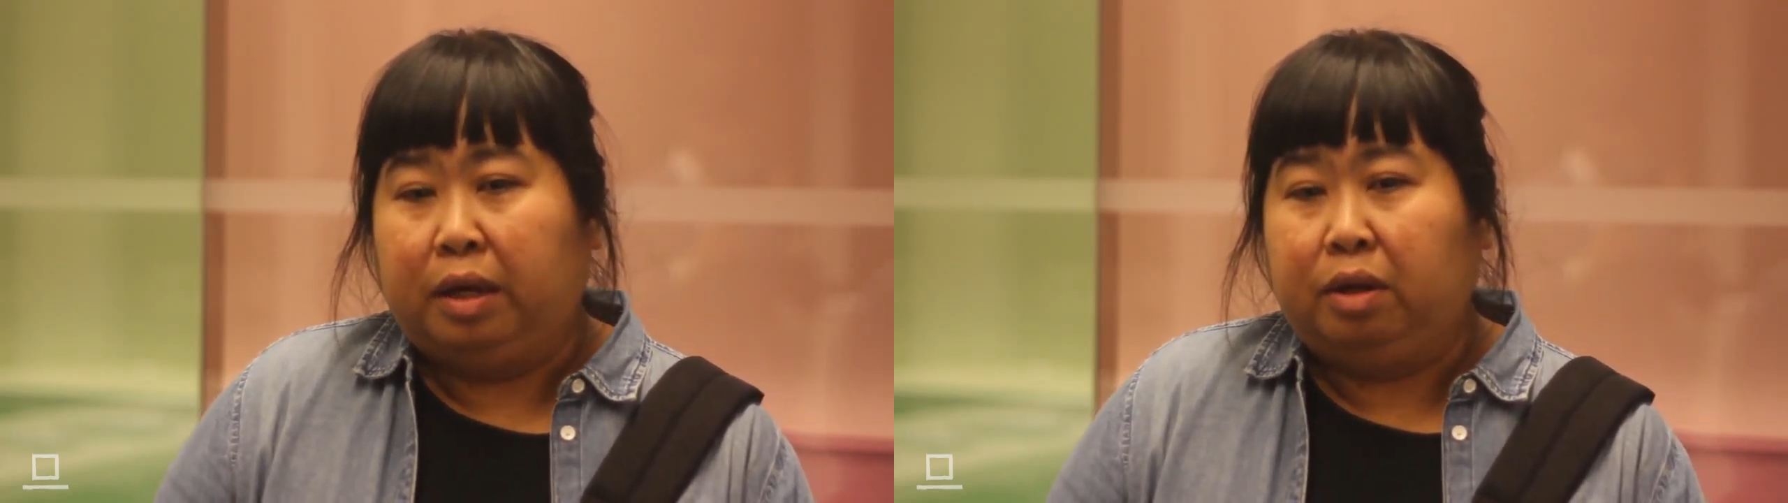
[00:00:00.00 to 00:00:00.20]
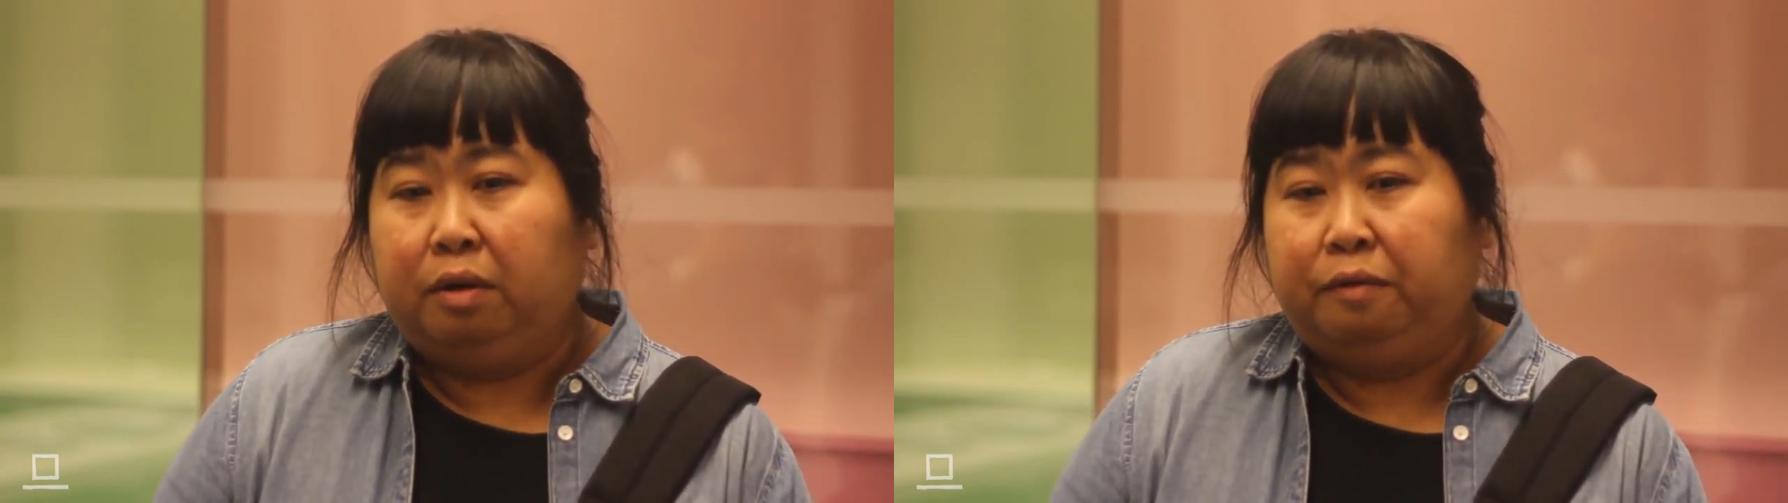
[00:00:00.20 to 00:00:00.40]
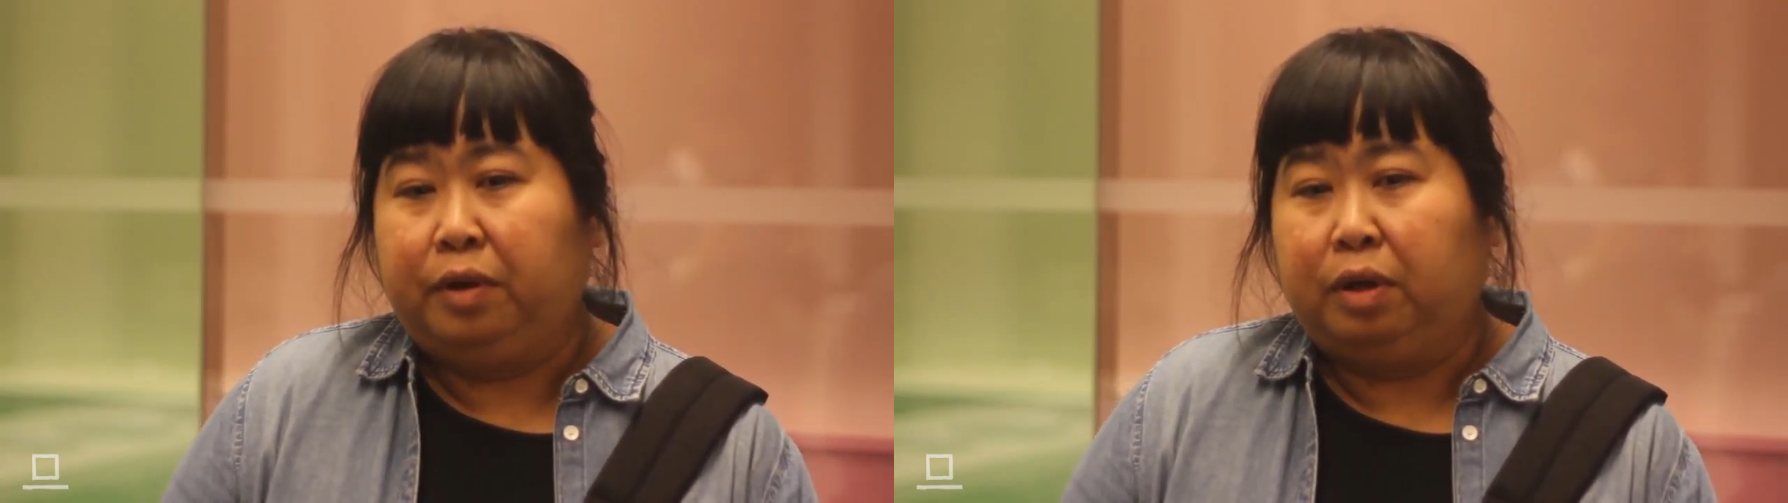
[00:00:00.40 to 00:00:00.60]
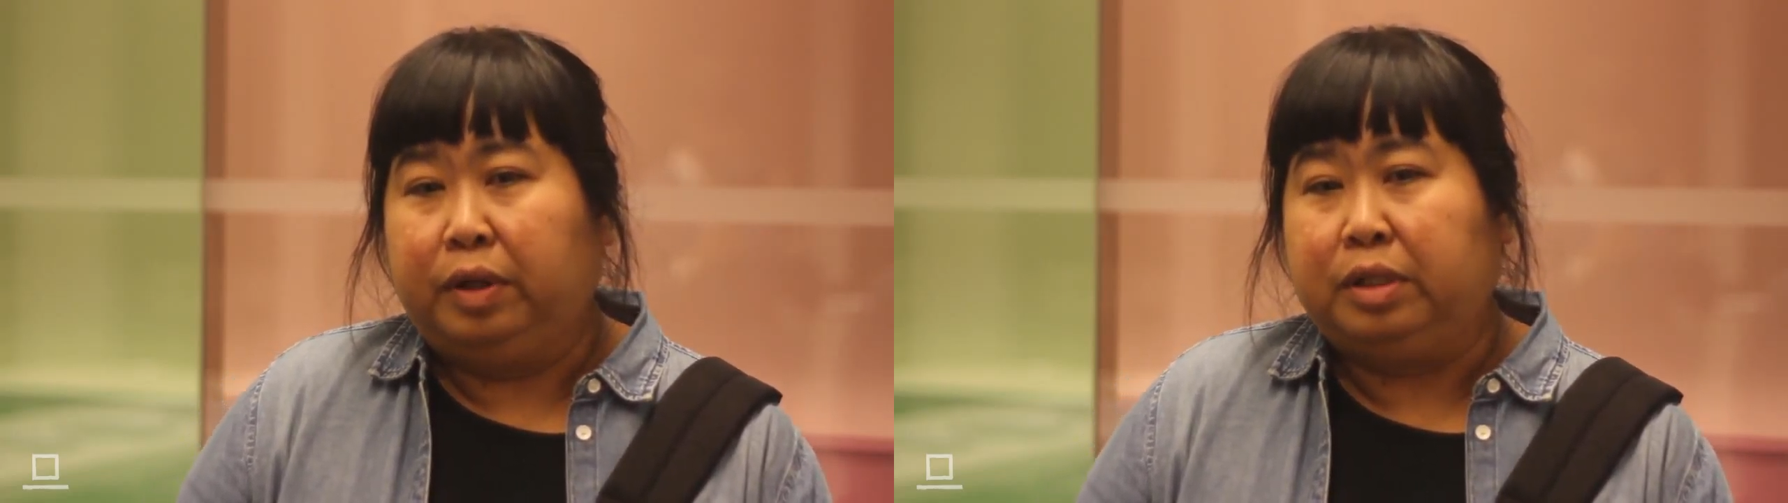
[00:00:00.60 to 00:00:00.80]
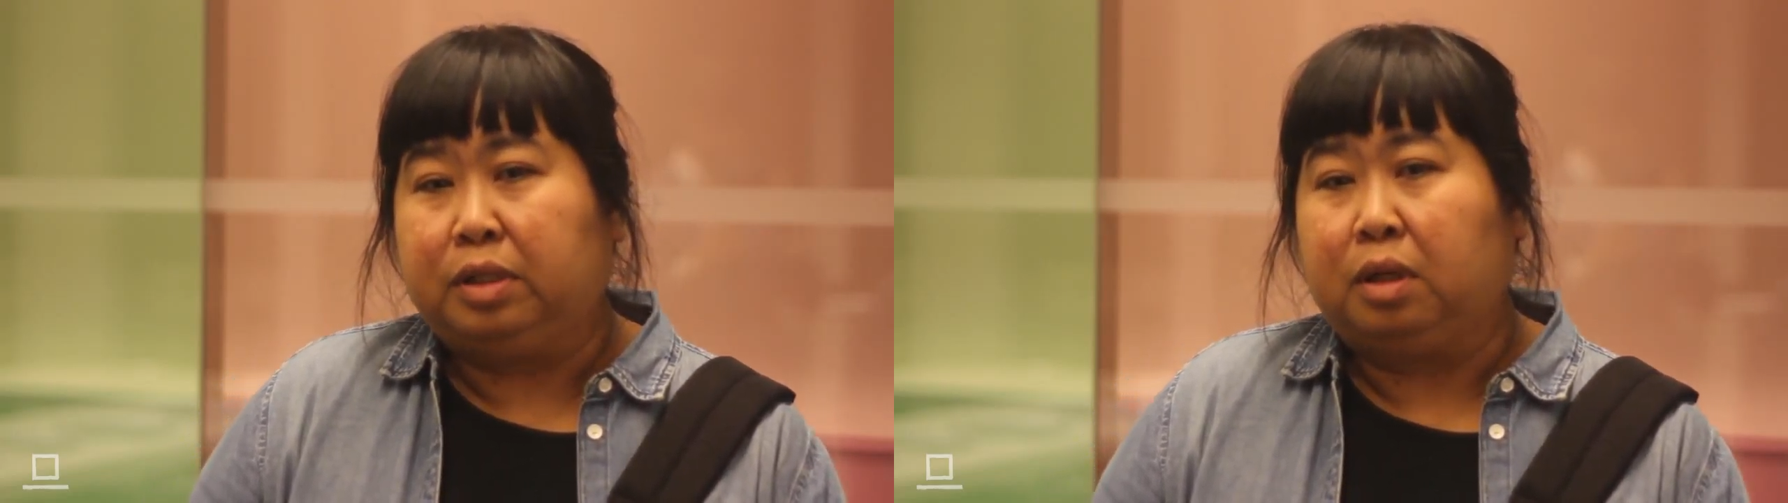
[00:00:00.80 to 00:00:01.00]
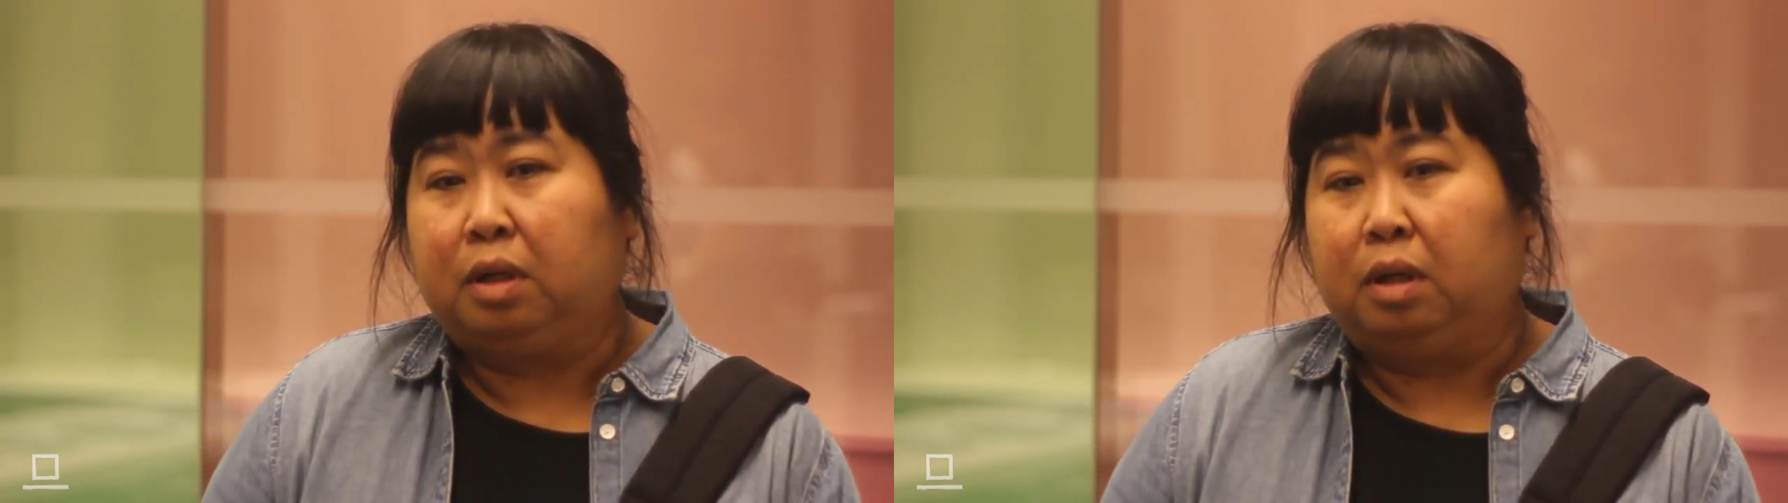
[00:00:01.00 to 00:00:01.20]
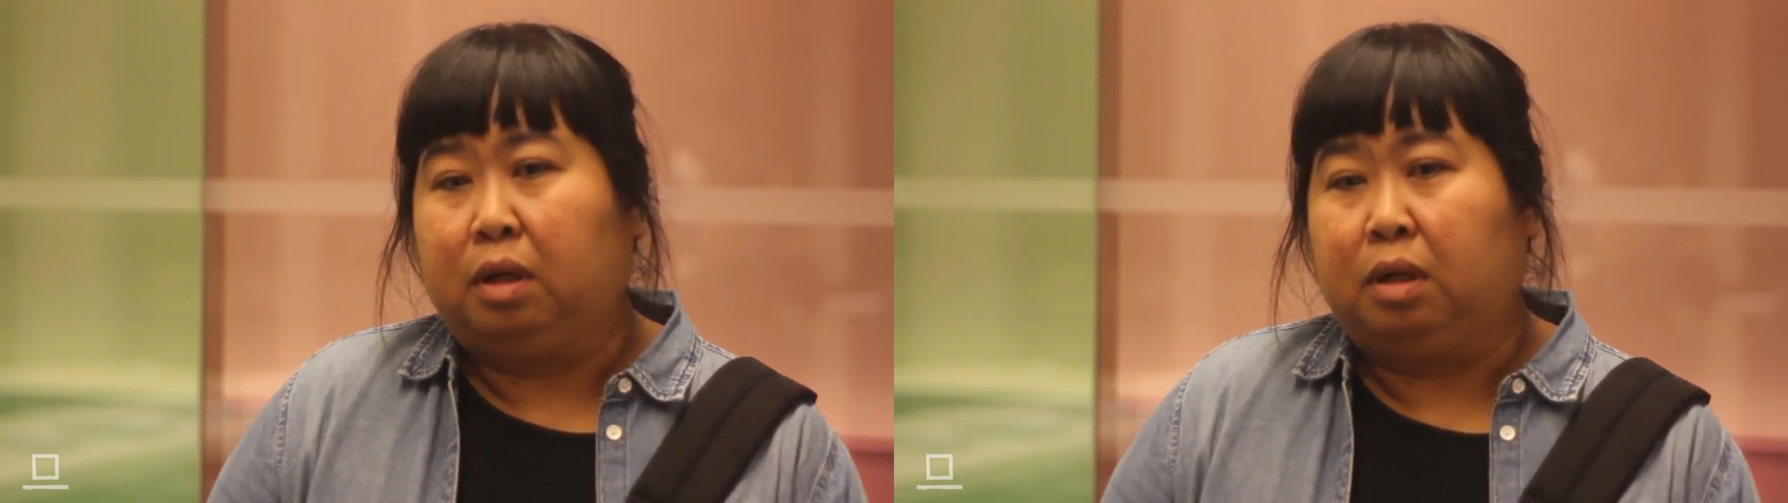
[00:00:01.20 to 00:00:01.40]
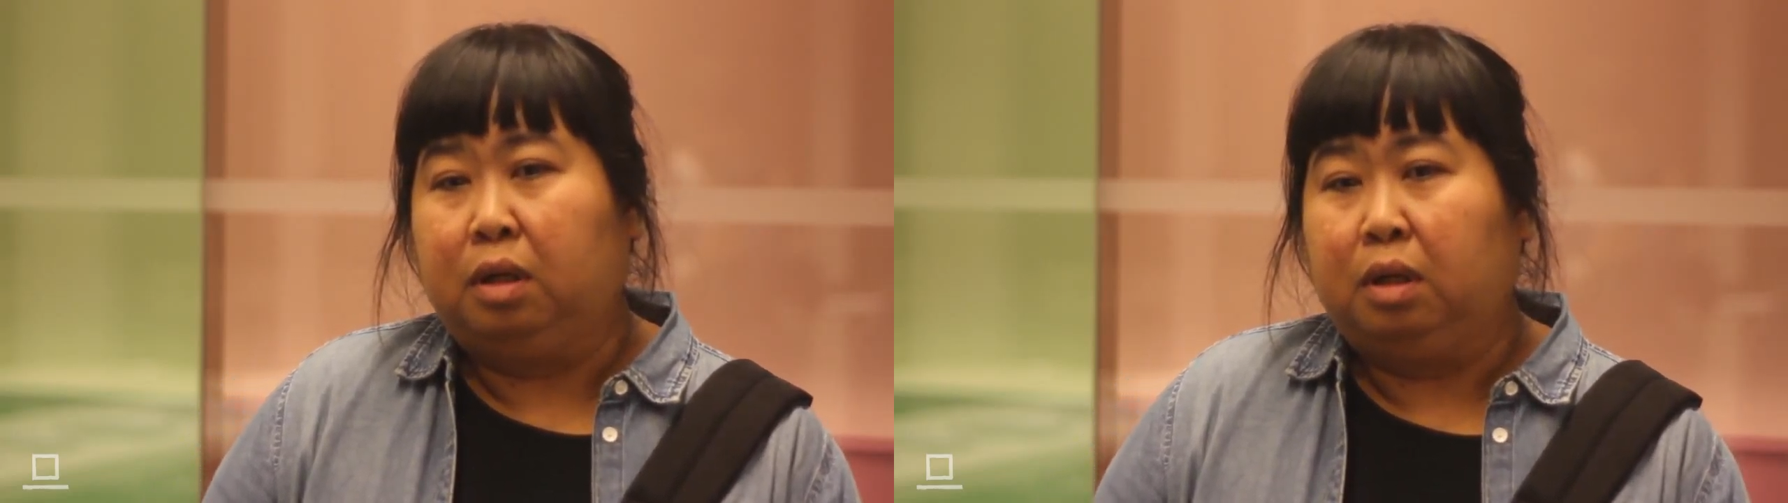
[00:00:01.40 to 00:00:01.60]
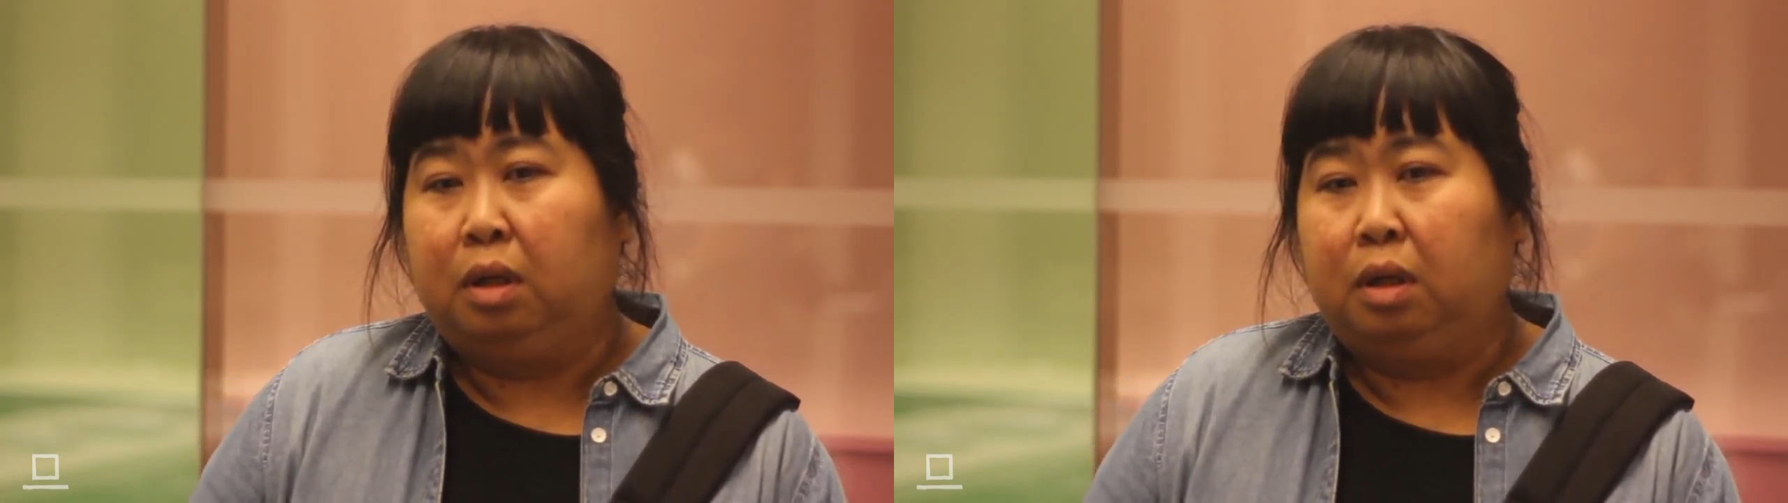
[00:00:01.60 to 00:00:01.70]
don't feel it's a